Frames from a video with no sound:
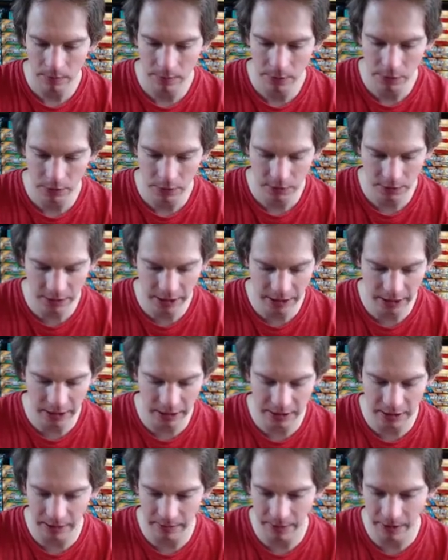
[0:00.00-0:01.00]
Psychic
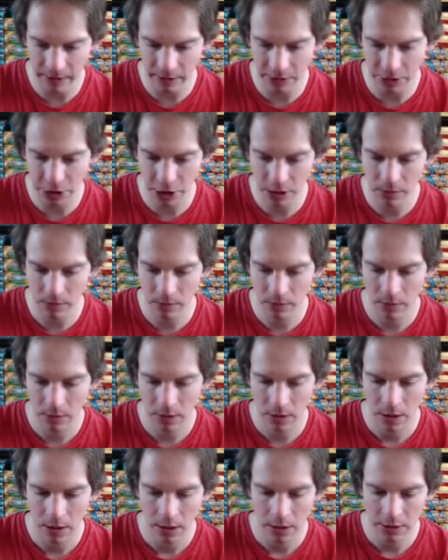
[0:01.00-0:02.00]
type energy,
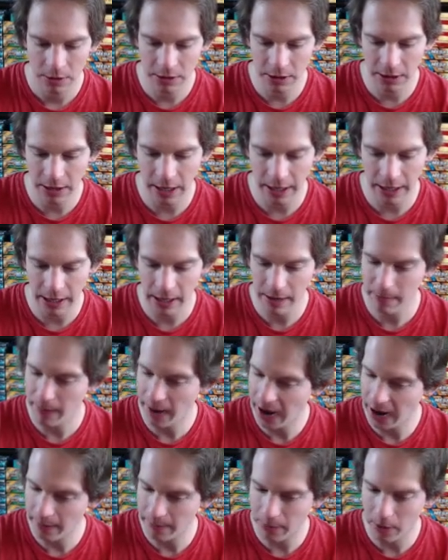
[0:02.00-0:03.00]
Dedenne,
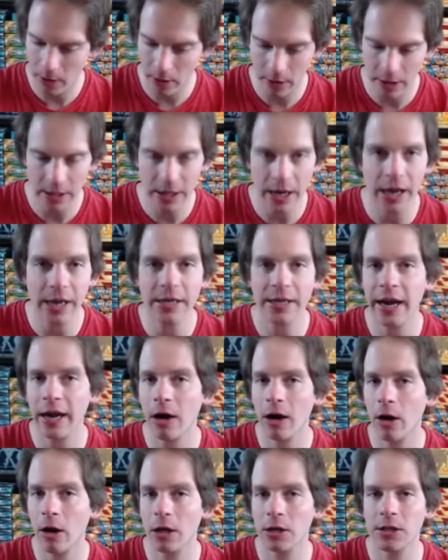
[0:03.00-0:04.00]
Mad Party, a deck
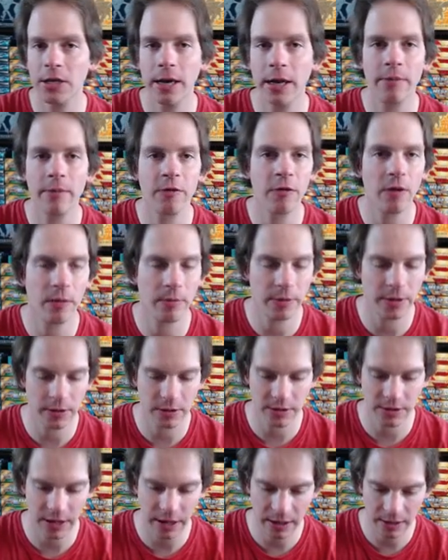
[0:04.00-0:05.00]
archetype from this
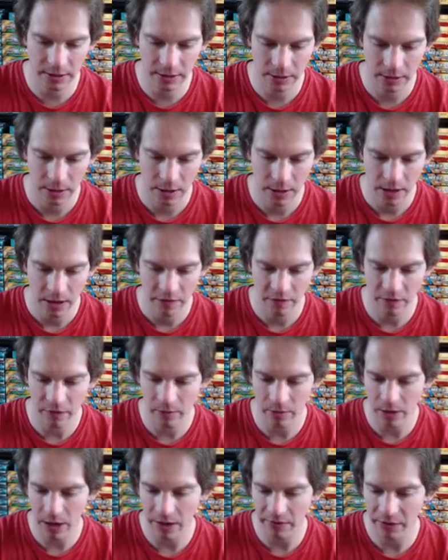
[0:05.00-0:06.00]
set,
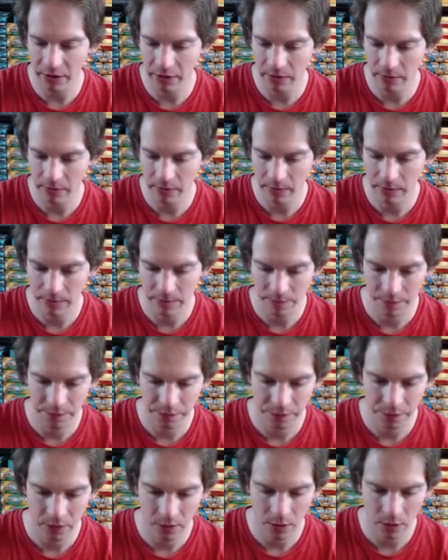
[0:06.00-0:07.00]
Vibrava,
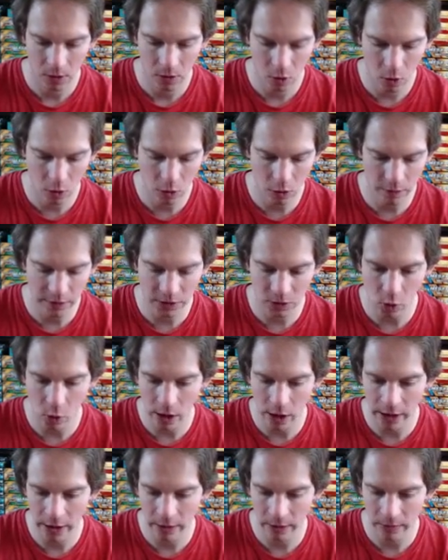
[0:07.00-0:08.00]

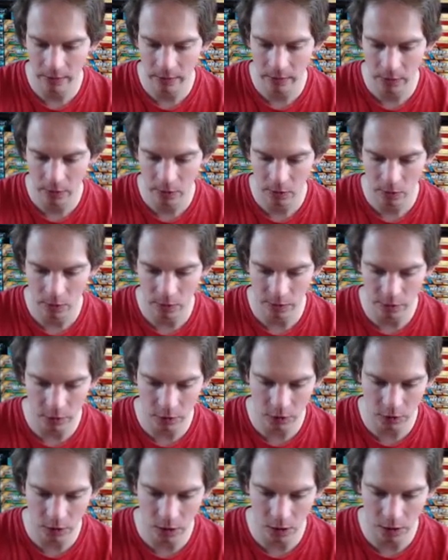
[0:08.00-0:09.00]
Corvisquire,
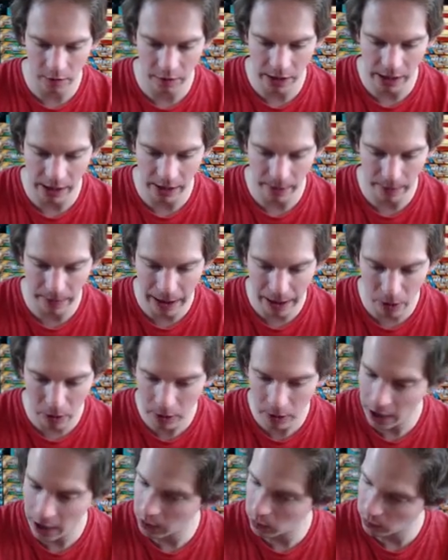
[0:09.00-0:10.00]
Reverse Hollow, a Hippowdon,